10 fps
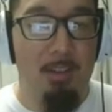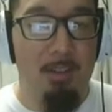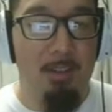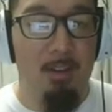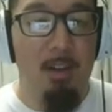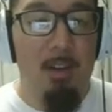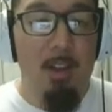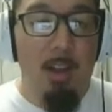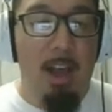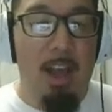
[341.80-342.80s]
So
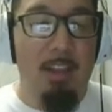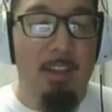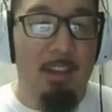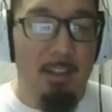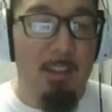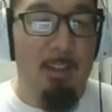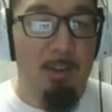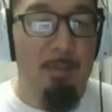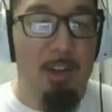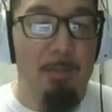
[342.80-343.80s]
I think it's a
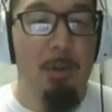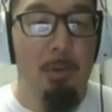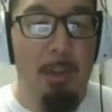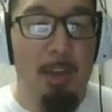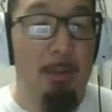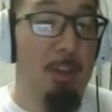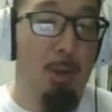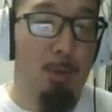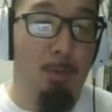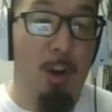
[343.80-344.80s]
little bit of both. I don't think
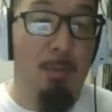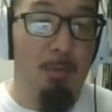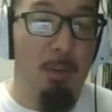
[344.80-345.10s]
you're wrong